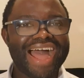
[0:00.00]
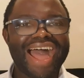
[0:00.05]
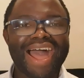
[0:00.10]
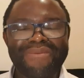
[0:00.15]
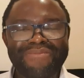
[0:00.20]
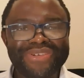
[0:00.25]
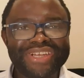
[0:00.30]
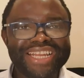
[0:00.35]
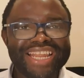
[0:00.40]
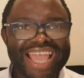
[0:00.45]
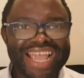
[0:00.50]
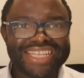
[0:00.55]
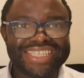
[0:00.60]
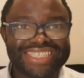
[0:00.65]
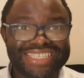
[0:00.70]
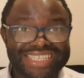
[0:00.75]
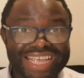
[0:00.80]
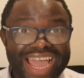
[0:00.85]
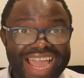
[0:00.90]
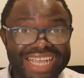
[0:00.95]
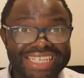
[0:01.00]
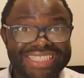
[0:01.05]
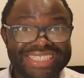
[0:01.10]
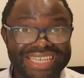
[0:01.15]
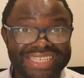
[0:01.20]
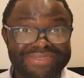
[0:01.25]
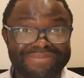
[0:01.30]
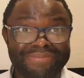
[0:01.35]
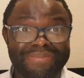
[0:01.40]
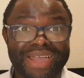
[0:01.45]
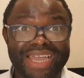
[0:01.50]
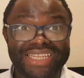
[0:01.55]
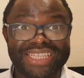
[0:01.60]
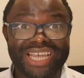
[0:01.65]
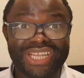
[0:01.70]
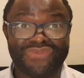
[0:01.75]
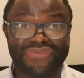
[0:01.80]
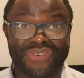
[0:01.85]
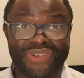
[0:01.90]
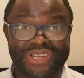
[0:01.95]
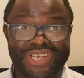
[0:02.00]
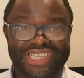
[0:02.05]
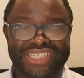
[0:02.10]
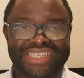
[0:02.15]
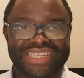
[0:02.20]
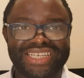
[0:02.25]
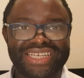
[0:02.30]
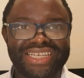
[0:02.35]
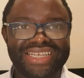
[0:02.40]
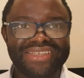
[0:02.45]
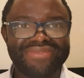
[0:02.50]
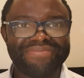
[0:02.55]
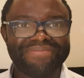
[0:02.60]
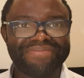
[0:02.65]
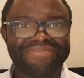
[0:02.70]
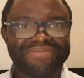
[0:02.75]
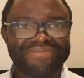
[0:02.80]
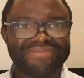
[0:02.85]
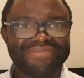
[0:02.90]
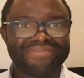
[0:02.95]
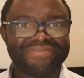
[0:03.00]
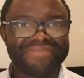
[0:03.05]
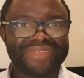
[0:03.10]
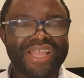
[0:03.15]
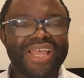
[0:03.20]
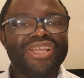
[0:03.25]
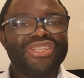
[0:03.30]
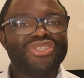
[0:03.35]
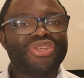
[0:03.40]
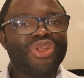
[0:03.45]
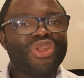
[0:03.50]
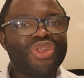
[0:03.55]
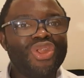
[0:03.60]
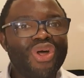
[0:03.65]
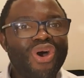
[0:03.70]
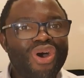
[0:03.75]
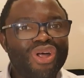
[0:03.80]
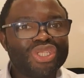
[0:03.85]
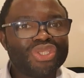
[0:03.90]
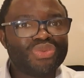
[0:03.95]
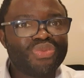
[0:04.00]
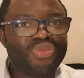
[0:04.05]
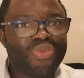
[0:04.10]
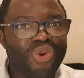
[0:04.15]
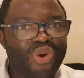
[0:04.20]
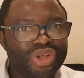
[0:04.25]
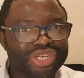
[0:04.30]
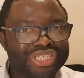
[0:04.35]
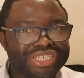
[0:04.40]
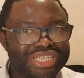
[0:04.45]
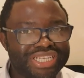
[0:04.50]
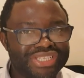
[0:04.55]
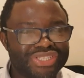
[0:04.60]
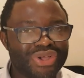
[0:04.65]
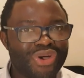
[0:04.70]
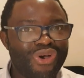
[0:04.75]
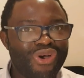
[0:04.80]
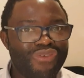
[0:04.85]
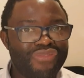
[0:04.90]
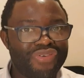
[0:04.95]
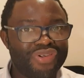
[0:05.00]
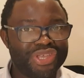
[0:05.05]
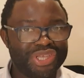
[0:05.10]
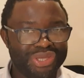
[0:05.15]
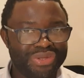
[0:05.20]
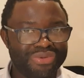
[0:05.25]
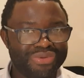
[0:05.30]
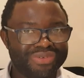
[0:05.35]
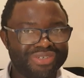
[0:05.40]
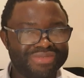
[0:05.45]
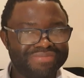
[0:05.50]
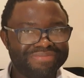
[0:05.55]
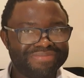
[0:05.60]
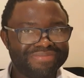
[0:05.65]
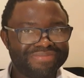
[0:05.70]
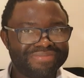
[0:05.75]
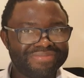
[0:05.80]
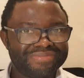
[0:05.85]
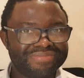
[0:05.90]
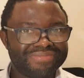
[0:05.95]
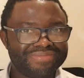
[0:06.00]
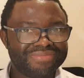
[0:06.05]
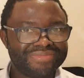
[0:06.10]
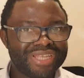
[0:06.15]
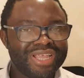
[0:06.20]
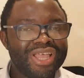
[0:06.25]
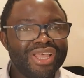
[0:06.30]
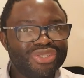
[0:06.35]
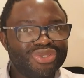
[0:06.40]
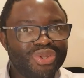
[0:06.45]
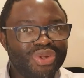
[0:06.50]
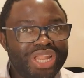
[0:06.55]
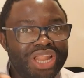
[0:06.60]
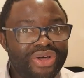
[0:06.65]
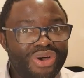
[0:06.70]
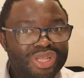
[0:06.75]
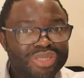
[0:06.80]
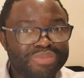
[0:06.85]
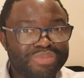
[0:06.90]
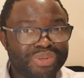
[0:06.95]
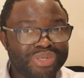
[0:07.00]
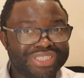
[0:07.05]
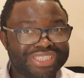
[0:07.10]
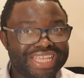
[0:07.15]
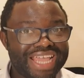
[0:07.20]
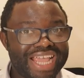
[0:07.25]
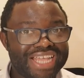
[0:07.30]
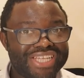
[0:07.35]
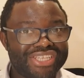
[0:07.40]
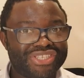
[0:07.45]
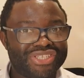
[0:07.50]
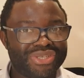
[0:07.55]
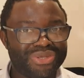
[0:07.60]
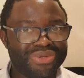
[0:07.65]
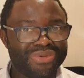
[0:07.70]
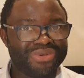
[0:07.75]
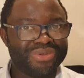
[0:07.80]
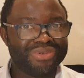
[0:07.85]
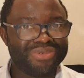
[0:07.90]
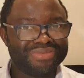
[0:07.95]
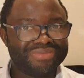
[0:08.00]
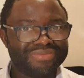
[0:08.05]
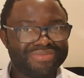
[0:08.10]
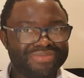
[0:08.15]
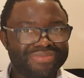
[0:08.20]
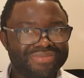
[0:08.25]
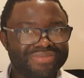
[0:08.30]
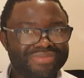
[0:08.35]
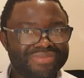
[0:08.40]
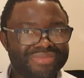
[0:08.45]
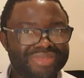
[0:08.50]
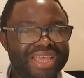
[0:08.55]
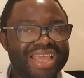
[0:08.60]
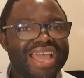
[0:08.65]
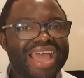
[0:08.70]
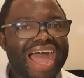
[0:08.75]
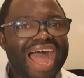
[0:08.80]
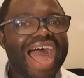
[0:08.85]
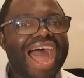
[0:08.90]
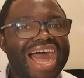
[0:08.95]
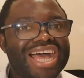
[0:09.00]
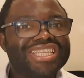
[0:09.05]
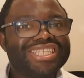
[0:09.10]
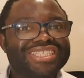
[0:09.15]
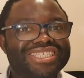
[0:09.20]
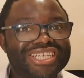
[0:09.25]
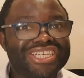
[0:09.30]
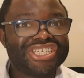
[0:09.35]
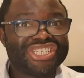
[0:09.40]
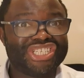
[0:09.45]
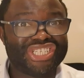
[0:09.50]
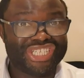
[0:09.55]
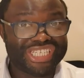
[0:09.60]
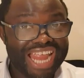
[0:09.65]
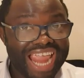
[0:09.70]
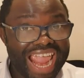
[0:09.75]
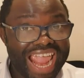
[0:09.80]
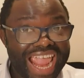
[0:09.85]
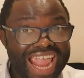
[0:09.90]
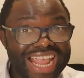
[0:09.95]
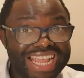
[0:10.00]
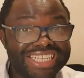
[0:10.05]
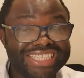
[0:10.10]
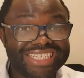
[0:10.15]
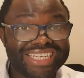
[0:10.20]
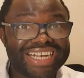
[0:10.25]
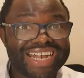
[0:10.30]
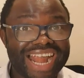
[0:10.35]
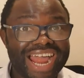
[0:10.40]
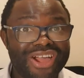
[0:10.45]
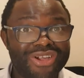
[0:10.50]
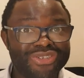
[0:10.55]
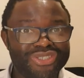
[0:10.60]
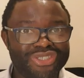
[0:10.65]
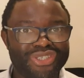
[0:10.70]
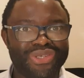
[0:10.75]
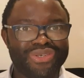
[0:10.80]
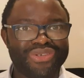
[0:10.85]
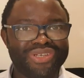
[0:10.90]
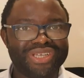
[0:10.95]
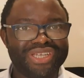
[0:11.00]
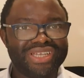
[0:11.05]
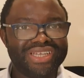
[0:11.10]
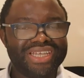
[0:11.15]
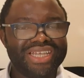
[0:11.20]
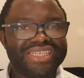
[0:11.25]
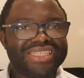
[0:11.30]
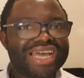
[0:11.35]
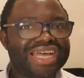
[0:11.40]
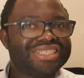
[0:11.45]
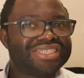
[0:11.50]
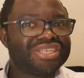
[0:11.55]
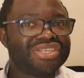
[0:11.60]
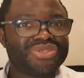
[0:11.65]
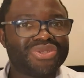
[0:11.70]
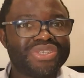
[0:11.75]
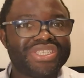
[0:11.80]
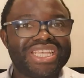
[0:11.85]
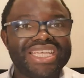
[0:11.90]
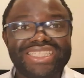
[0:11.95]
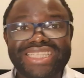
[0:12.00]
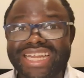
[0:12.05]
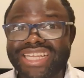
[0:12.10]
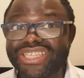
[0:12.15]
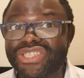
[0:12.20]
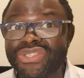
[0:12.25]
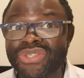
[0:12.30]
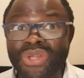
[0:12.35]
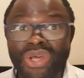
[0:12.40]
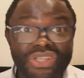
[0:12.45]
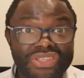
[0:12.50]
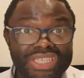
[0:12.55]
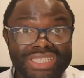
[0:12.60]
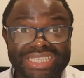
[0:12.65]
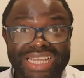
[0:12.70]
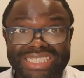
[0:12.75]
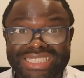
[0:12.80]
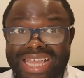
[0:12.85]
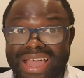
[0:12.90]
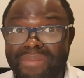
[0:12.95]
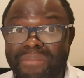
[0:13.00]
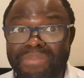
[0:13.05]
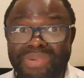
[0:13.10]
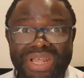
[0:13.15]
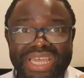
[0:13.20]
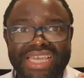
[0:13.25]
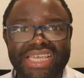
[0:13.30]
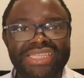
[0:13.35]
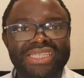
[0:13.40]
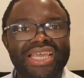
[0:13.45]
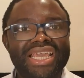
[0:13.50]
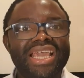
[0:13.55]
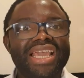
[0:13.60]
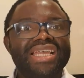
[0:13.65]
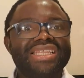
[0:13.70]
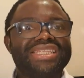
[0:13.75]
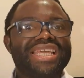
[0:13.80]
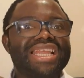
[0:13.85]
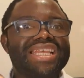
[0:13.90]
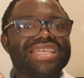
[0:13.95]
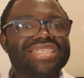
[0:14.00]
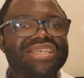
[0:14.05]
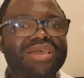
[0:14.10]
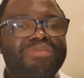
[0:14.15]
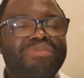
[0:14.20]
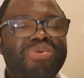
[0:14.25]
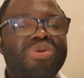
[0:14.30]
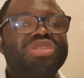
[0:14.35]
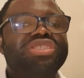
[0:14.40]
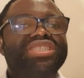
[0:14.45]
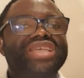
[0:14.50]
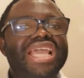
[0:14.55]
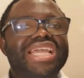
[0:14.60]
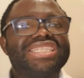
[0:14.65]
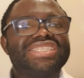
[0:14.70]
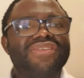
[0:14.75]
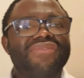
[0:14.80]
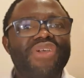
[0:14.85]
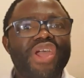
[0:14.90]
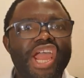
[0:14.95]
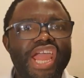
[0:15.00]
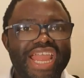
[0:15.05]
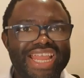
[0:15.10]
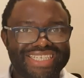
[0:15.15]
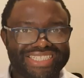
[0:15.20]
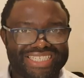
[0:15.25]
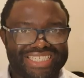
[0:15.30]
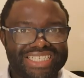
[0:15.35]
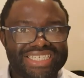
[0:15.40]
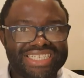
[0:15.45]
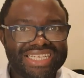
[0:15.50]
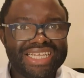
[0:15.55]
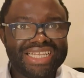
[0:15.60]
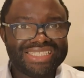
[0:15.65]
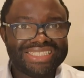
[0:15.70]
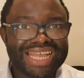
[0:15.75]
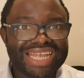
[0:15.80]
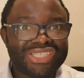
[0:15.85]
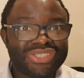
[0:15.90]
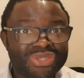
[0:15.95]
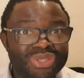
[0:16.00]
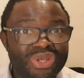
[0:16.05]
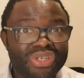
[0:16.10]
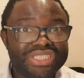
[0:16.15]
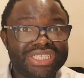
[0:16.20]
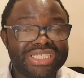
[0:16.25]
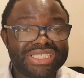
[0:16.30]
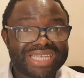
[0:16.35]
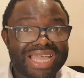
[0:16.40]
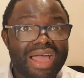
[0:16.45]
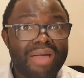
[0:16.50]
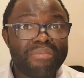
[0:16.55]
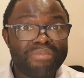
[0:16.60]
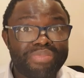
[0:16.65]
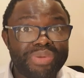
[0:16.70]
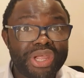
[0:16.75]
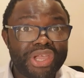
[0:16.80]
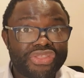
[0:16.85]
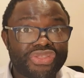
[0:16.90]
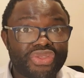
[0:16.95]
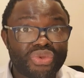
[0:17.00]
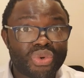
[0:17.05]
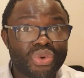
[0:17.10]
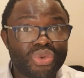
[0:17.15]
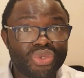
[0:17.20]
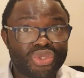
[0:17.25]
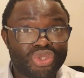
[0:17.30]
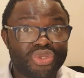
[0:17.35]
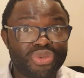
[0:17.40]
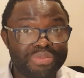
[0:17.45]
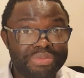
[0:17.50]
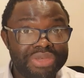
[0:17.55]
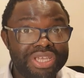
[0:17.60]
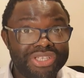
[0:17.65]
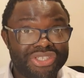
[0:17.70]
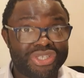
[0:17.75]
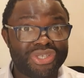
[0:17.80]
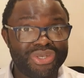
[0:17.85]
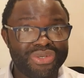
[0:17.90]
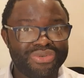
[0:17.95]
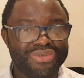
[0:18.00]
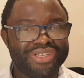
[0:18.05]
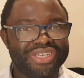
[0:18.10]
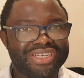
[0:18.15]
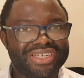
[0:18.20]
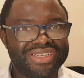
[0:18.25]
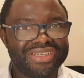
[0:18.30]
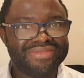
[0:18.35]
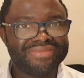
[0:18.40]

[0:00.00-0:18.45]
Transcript: I'm really excited by that verse. The Lord watches over you. The Lord protects you as the shade around you. That is to say, there is nothing that can break in. There is the protective hedge that nothing can break through to meet you.